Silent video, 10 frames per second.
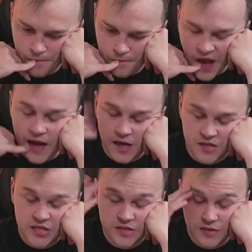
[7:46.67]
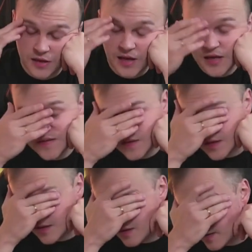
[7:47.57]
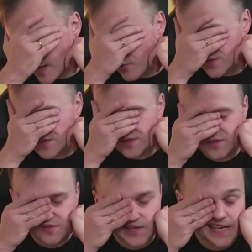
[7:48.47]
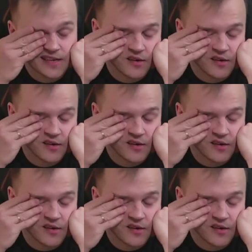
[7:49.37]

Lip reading: I just realized I was like,